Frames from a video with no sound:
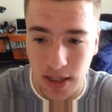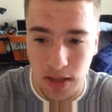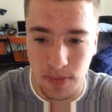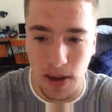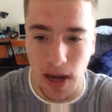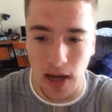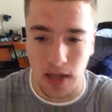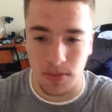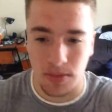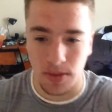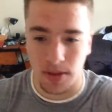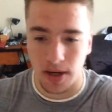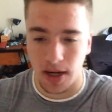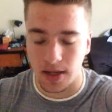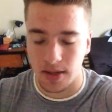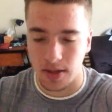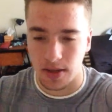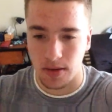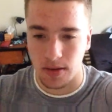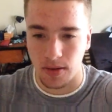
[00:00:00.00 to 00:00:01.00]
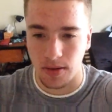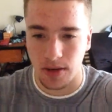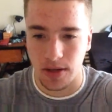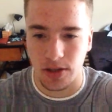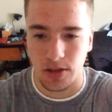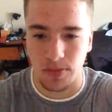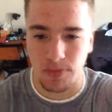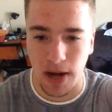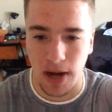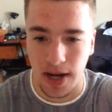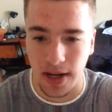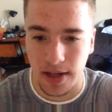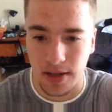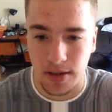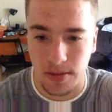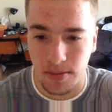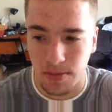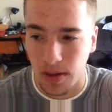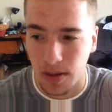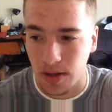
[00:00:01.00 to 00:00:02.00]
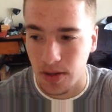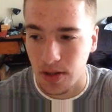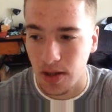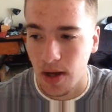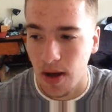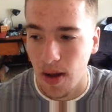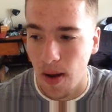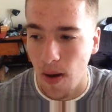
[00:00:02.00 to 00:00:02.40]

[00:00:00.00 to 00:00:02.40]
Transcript: as possible, okay? So don't get your panties in a bunch